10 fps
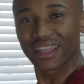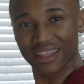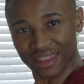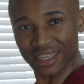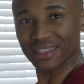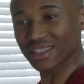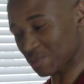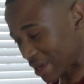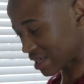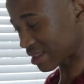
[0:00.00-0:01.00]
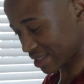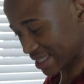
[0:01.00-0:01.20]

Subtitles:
the things is making the